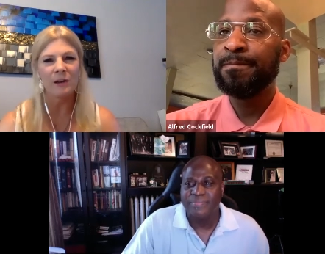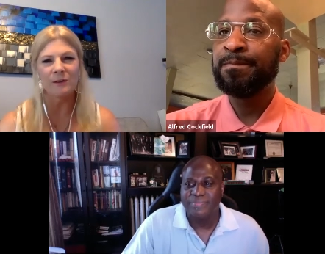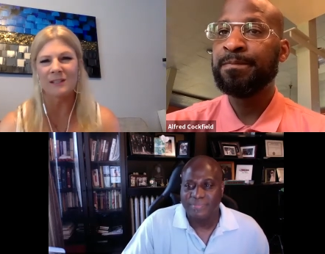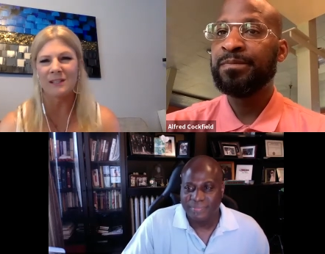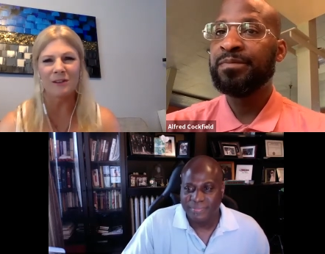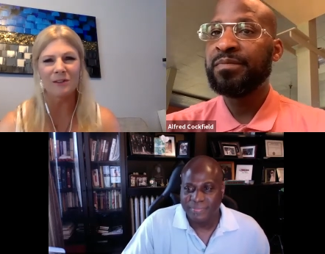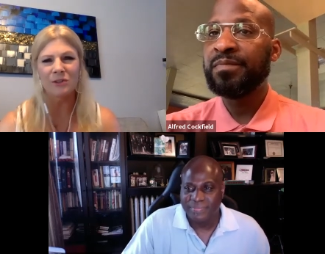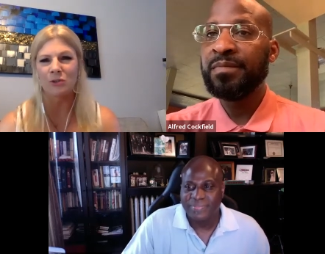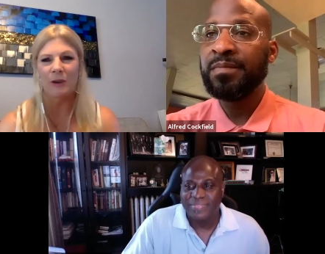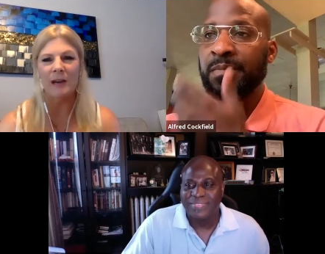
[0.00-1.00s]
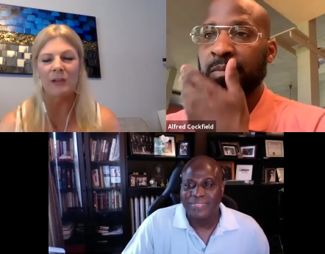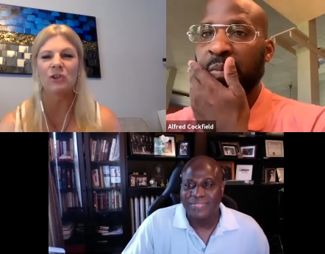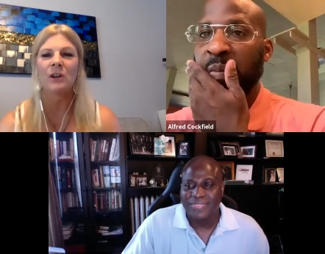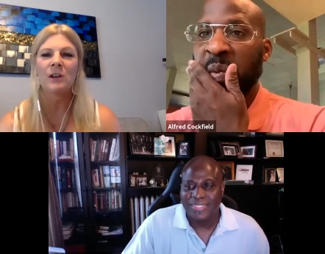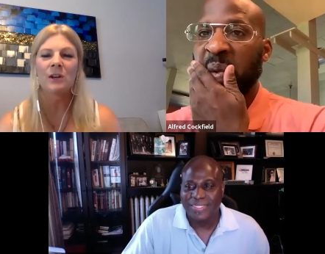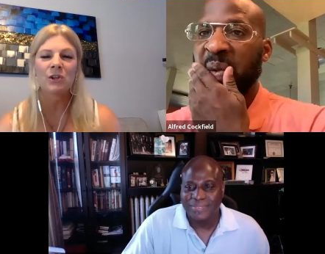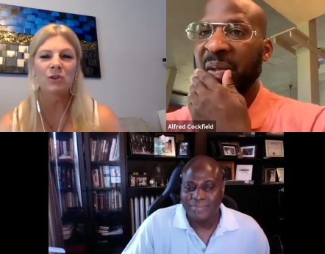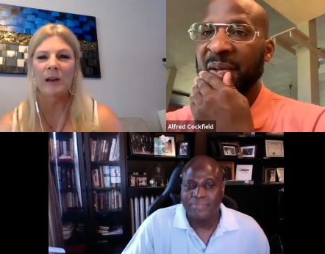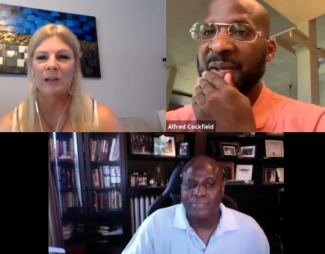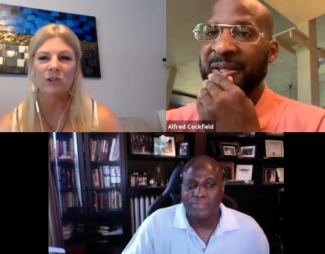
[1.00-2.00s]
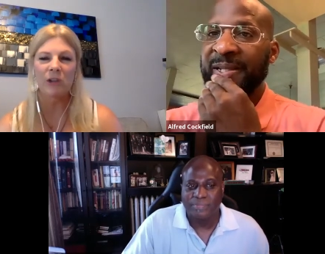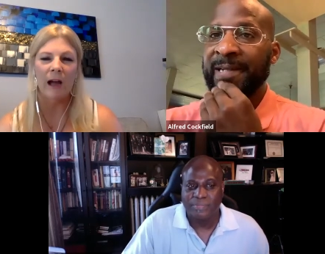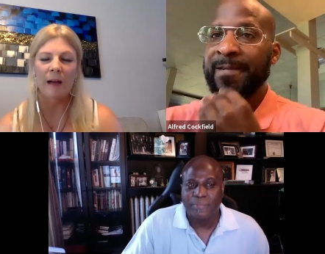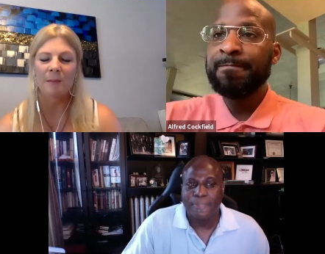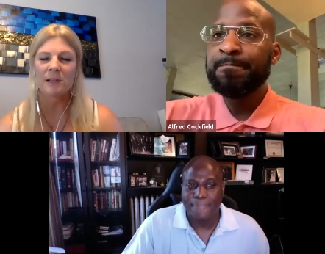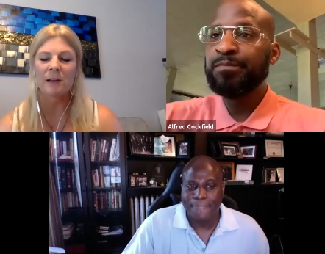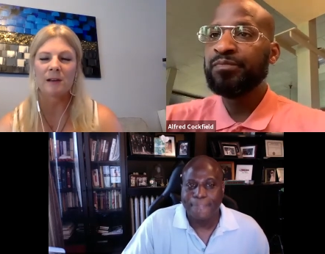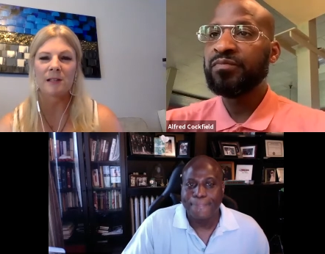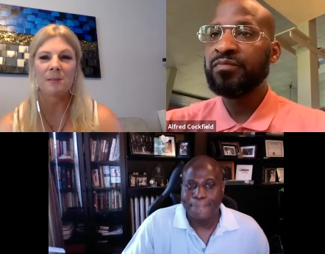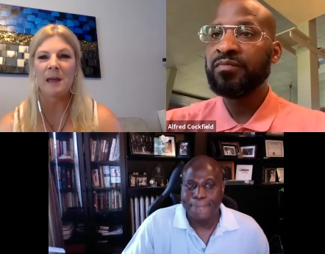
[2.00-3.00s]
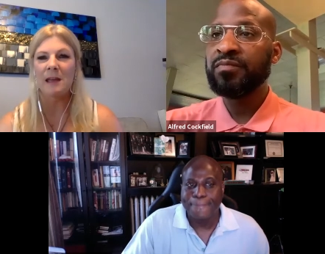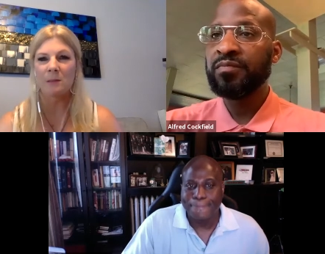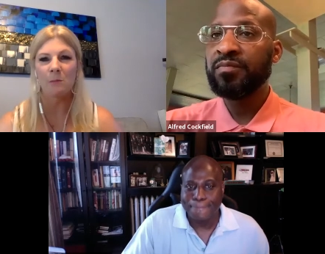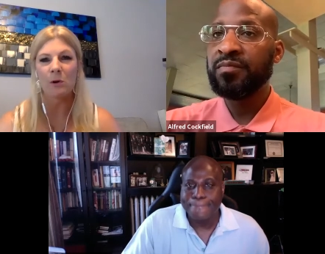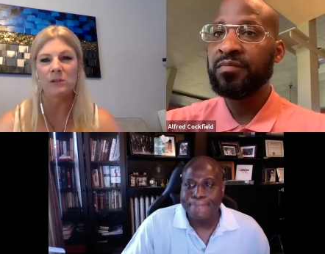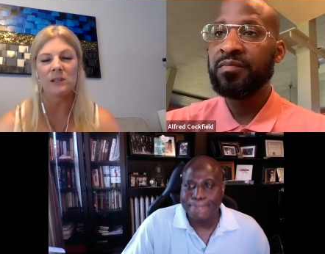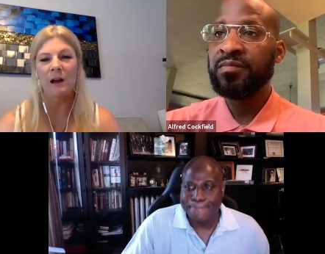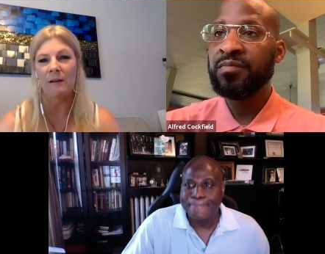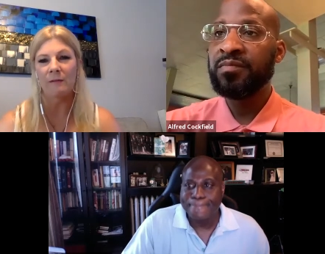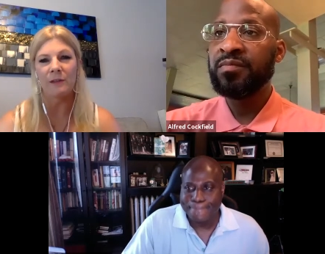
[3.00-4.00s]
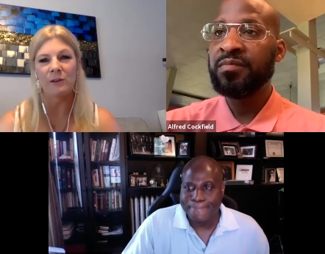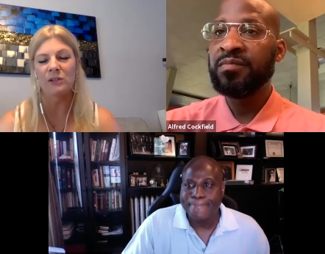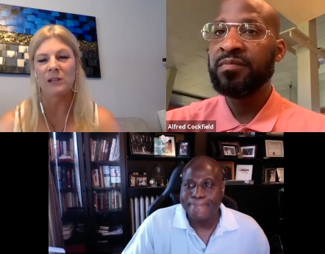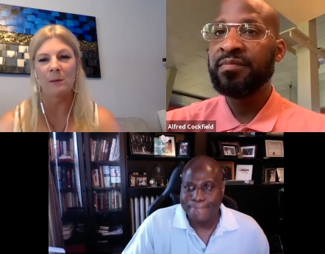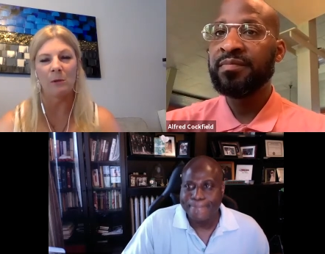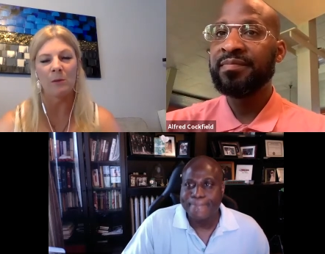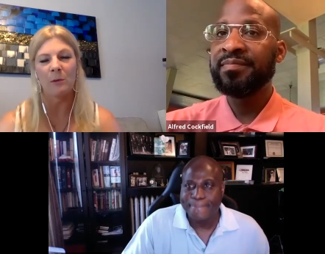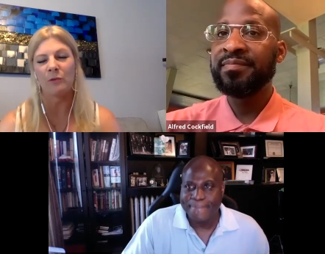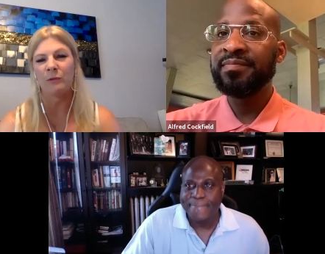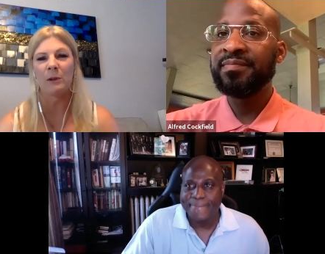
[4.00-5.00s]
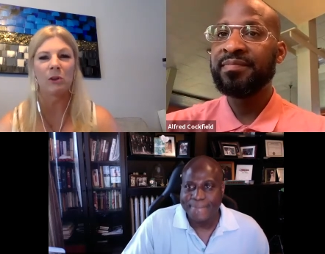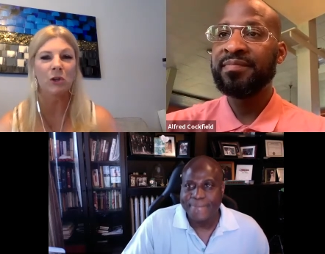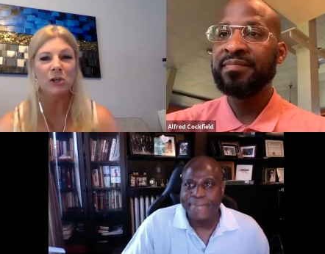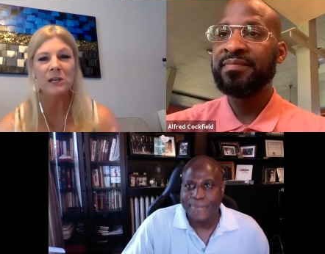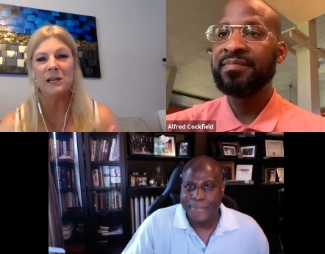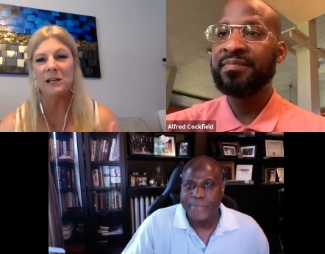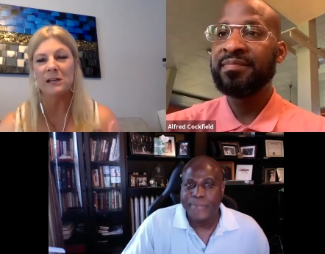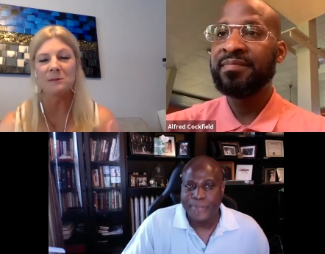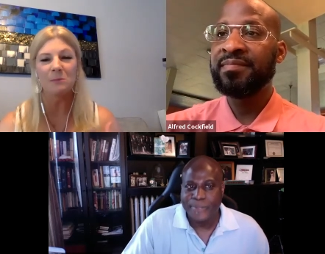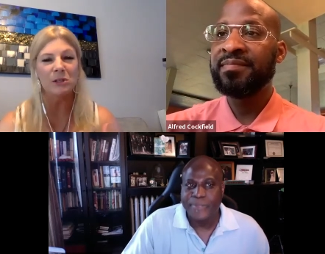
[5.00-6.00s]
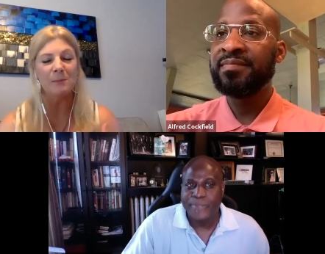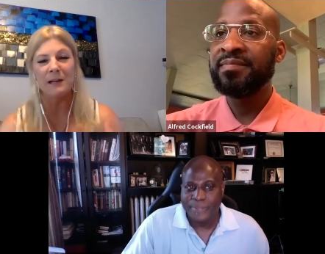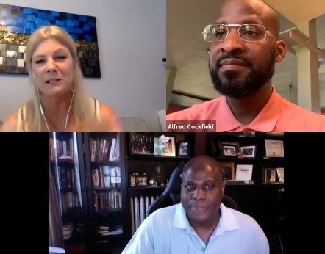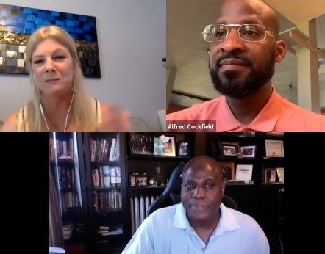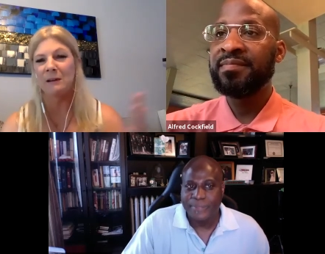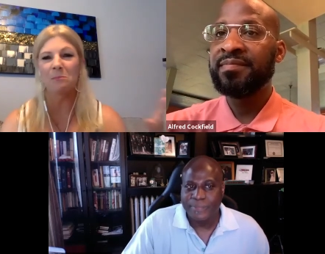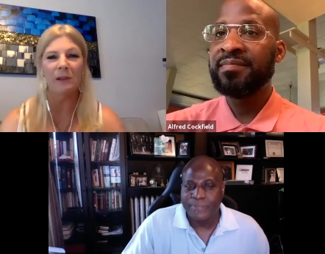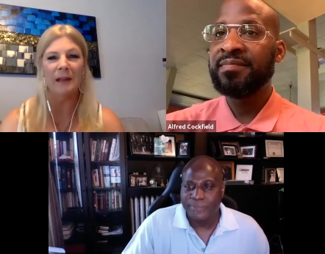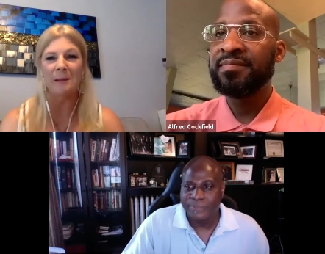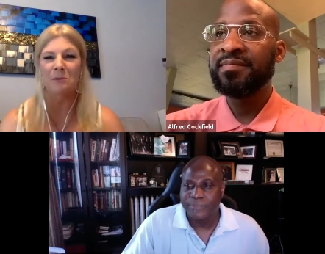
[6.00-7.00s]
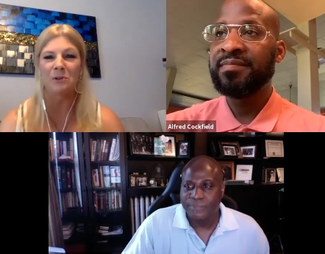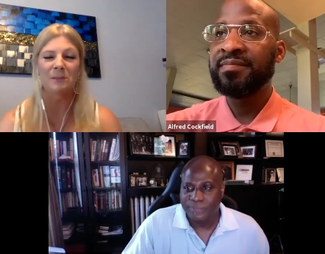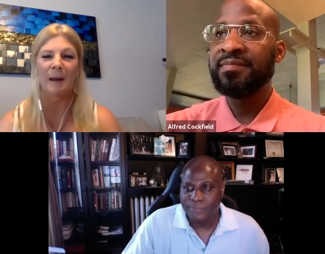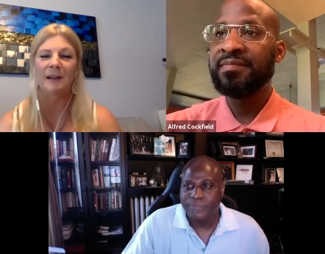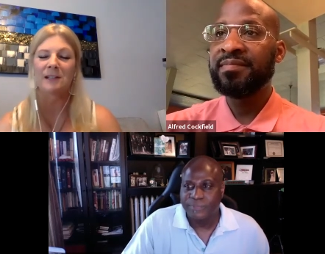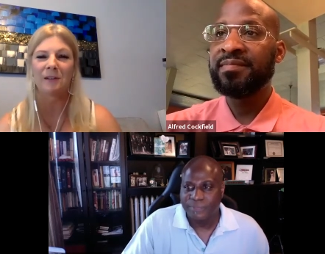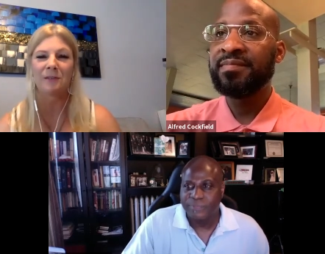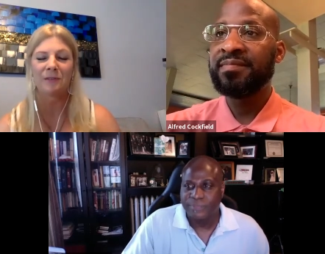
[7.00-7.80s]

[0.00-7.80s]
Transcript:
Speaker 1: you know still strange strange times to to make the most of their summer both from a learning perspective and play perspective